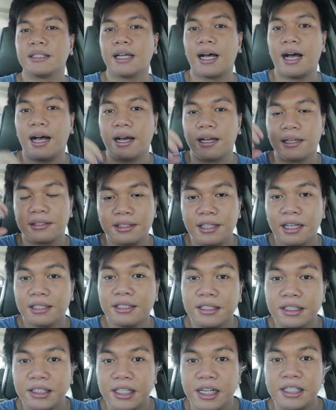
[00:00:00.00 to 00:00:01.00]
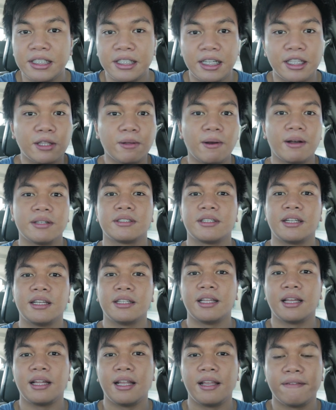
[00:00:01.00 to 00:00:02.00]
sa stocks exchange and to us
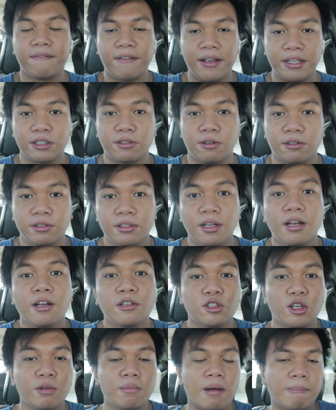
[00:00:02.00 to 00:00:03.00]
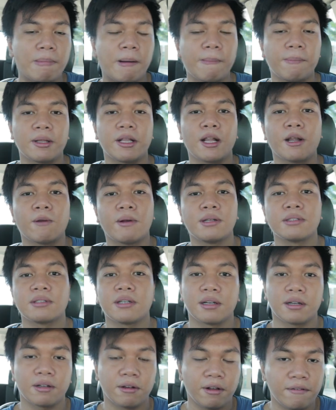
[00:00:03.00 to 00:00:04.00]
retail investors. So yung mga popular ones
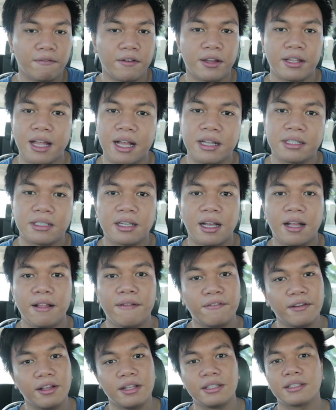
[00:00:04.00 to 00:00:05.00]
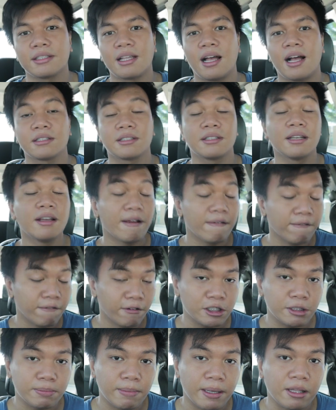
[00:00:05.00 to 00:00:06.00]
are called Financial, PhilStocks,
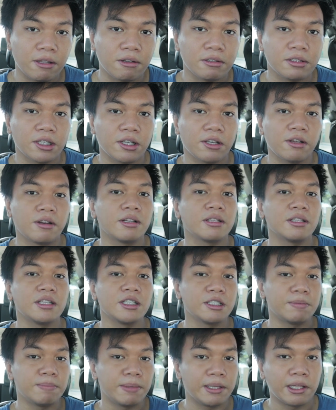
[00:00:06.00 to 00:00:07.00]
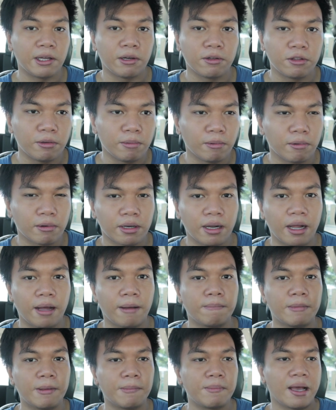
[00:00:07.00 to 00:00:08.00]
First Metal Securities, BDO
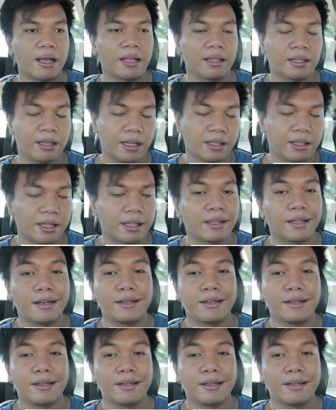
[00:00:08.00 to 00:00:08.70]
Nomura, BPI Trade, and